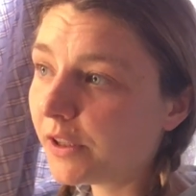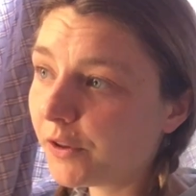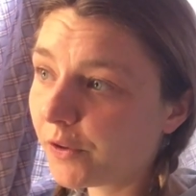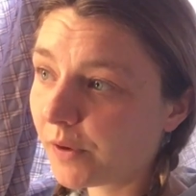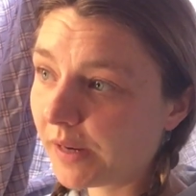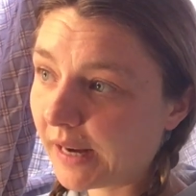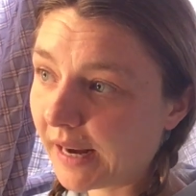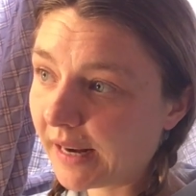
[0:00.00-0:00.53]

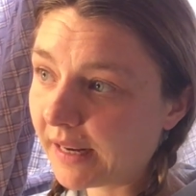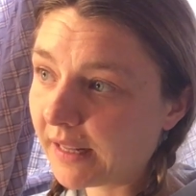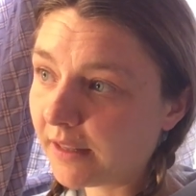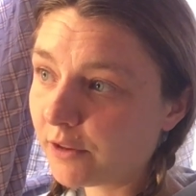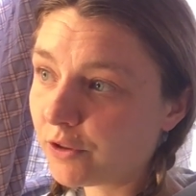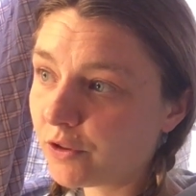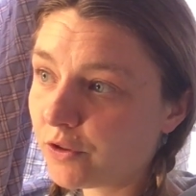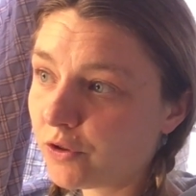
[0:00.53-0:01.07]

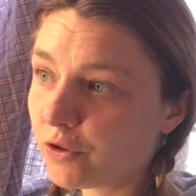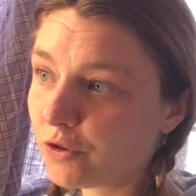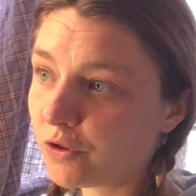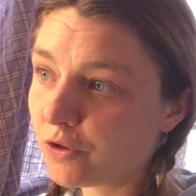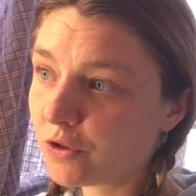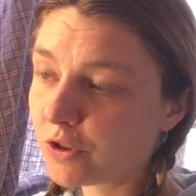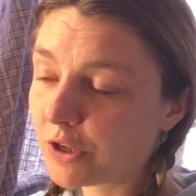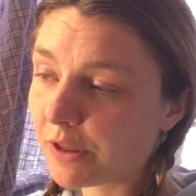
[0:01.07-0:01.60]
created
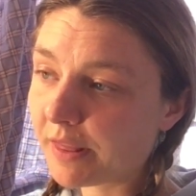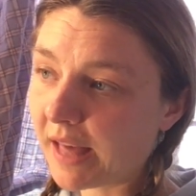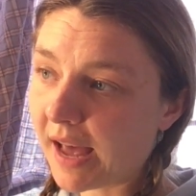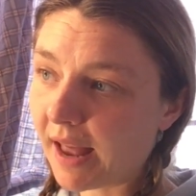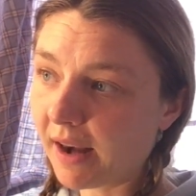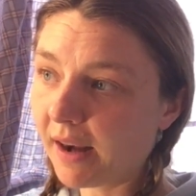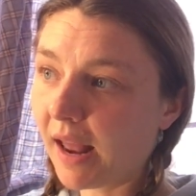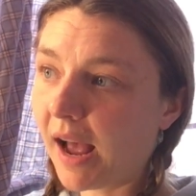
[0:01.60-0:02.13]
so
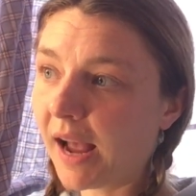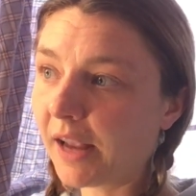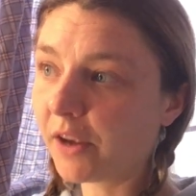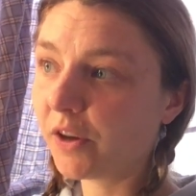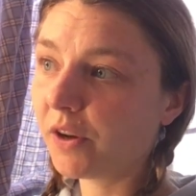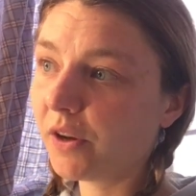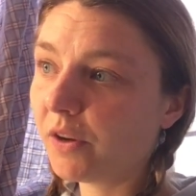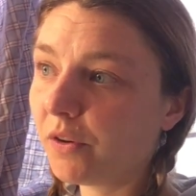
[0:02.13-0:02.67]
that I
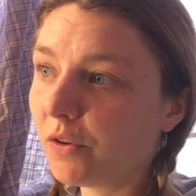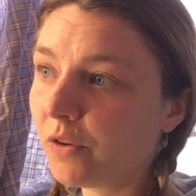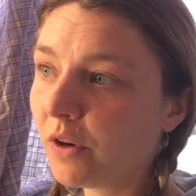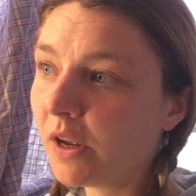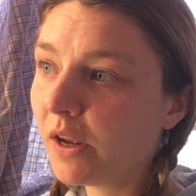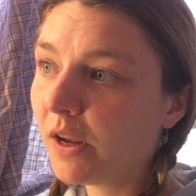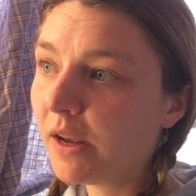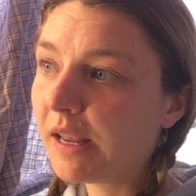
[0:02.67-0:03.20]
could
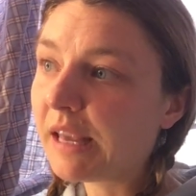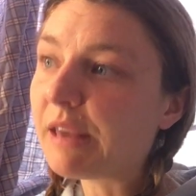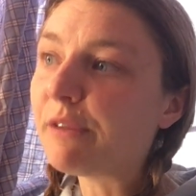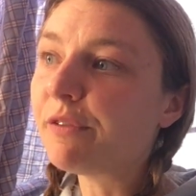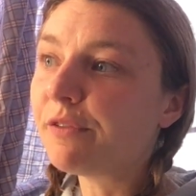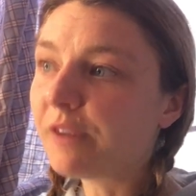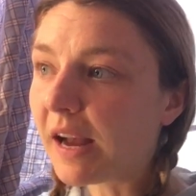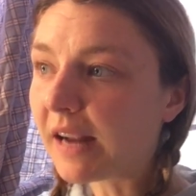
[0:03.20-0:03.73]

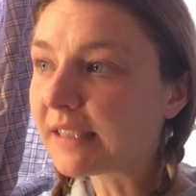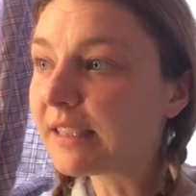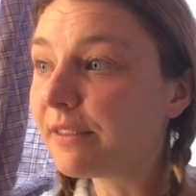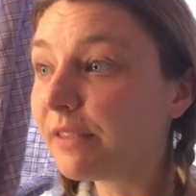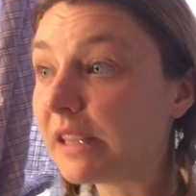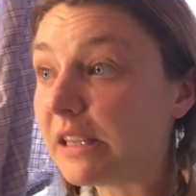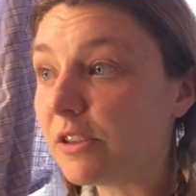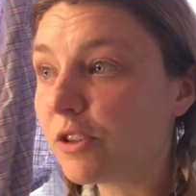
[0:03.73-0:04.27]

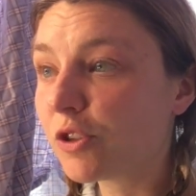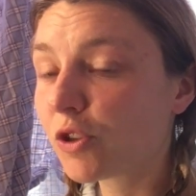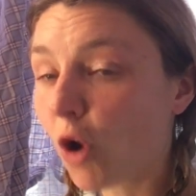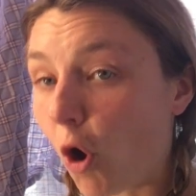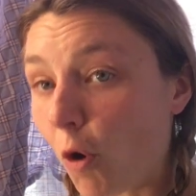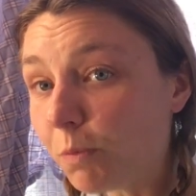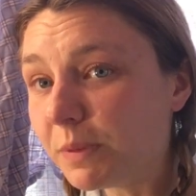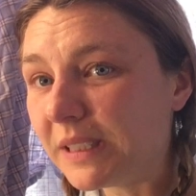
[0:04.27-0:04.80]
effectively
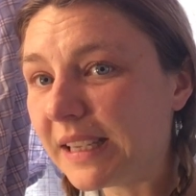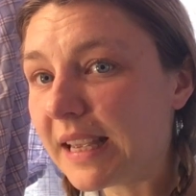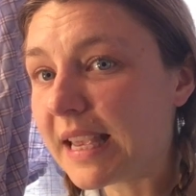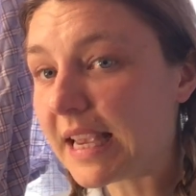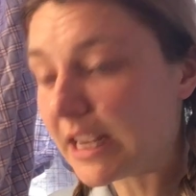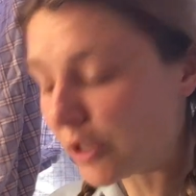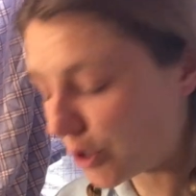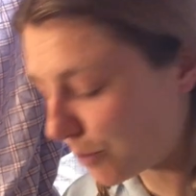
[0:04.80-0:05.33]
sculpt
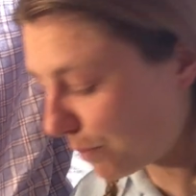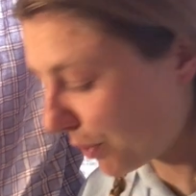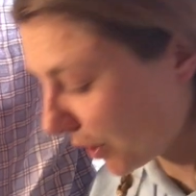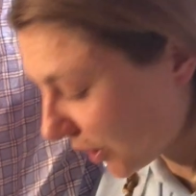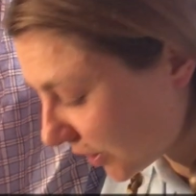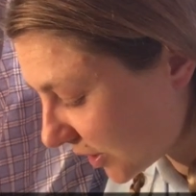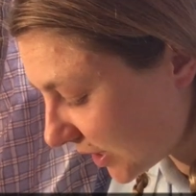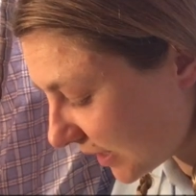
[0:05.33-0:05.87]
each
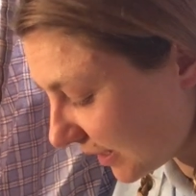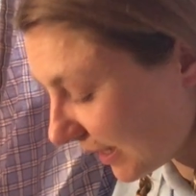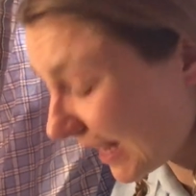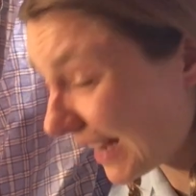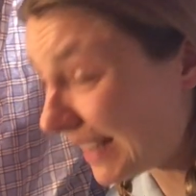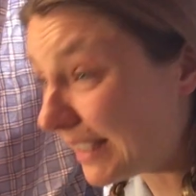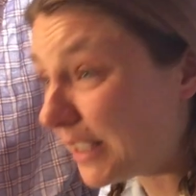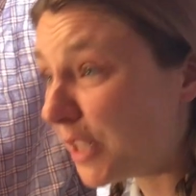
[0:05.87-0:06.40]

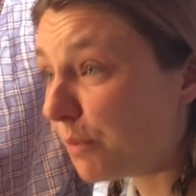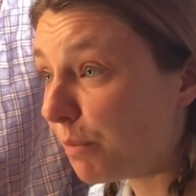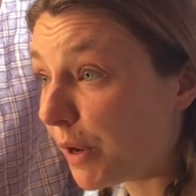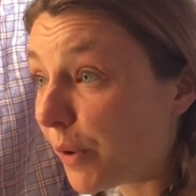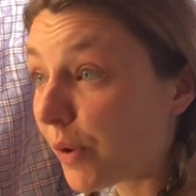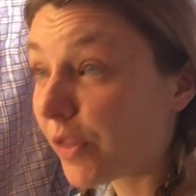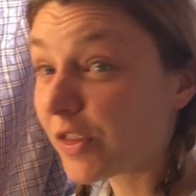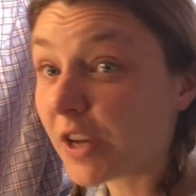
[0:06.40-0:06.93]
personalized
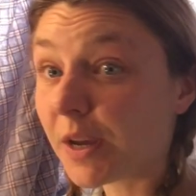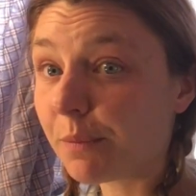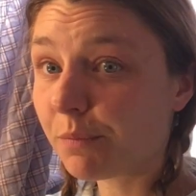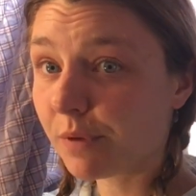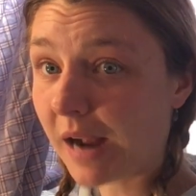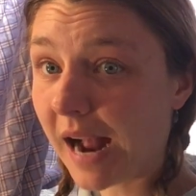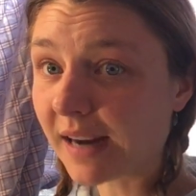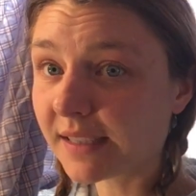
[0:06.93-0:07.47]
mirrorthon
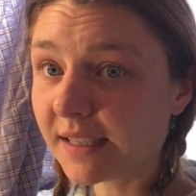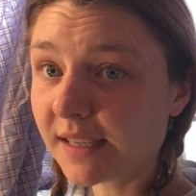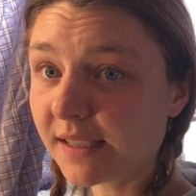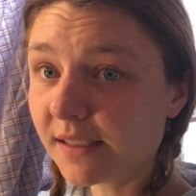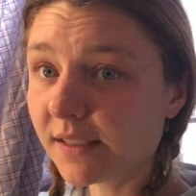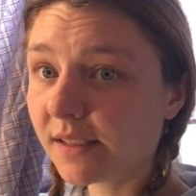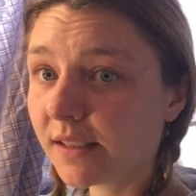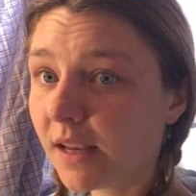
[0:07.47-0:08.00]

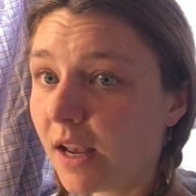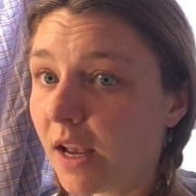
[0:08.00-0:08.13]
practice